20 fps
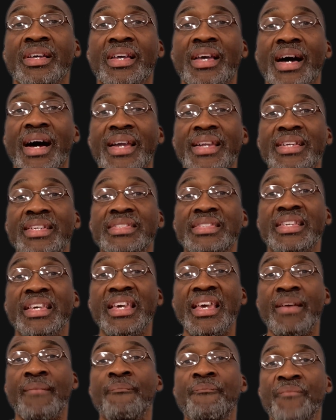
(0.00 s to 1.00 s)
God is
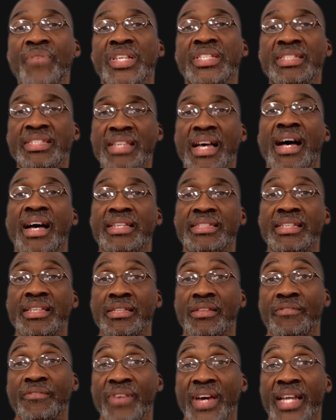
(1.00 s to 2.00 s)

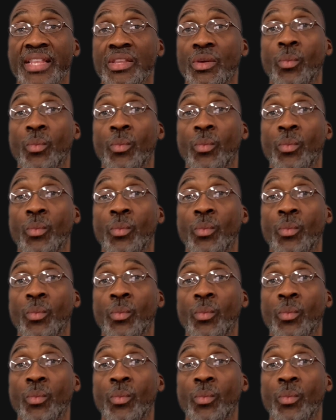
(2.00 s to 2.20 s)
emphasizing the fact